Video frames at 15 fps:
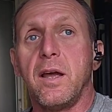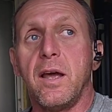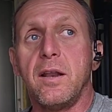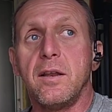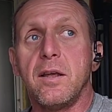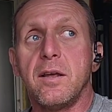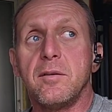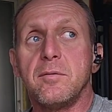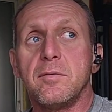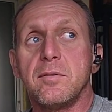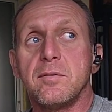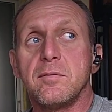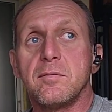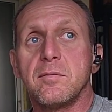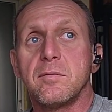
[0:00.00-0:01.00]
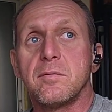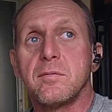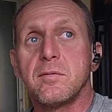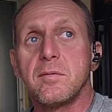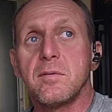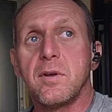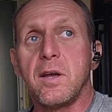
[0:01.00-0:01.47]
and
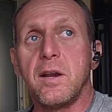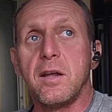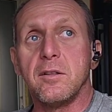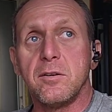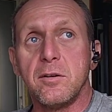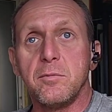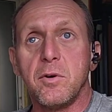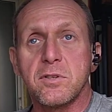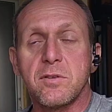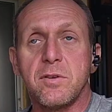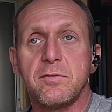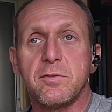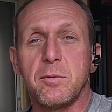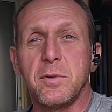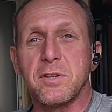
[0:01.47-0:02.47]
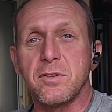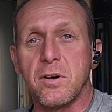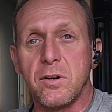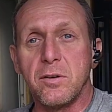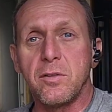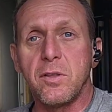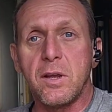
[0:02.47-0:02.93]
I learned most of it from this
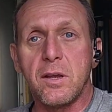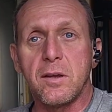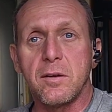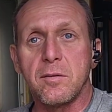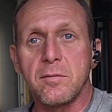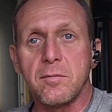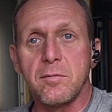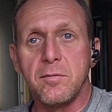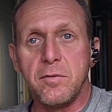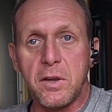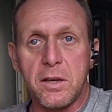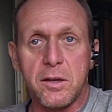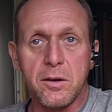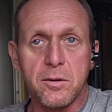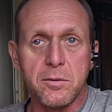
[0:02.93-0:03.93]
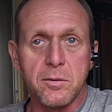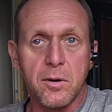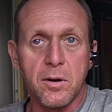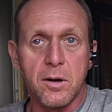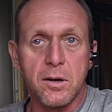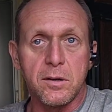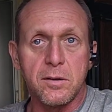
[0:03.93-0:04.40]
earthing video
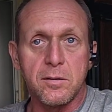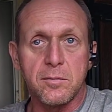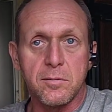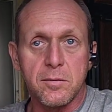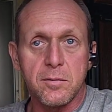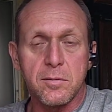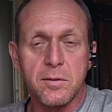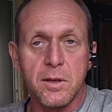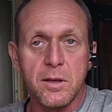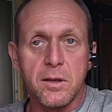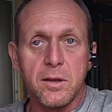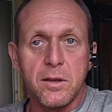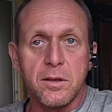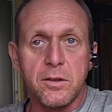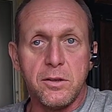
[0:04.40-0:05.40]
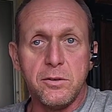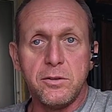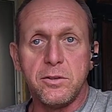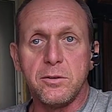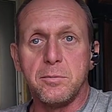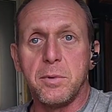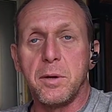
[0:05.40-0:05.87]
on
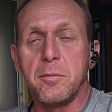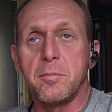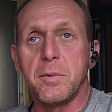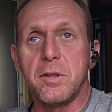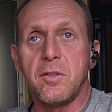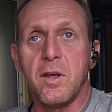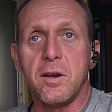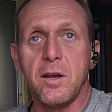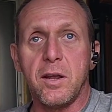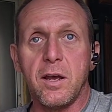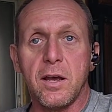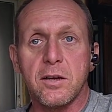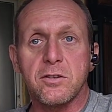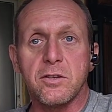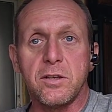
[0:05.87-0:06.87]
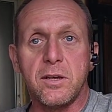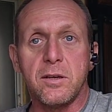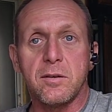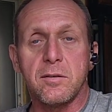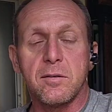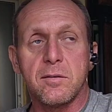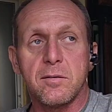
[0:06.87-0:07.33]
YouTube, but then I
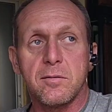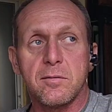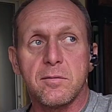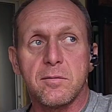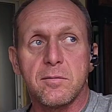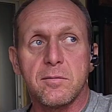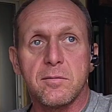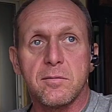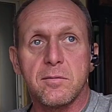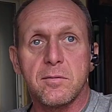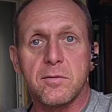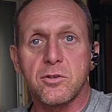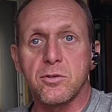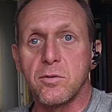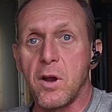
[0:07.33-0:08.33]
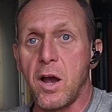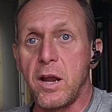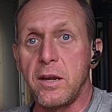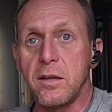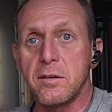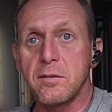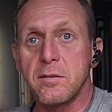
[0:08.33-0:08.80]
actually
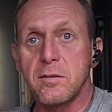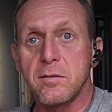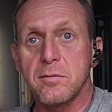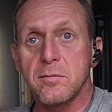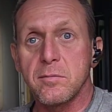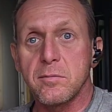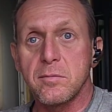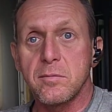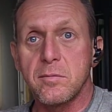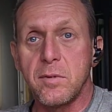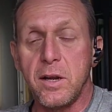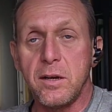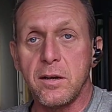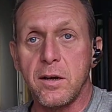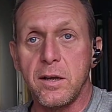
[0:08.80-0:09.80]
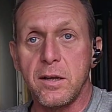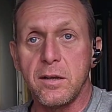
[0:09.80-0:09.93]
tried it, right?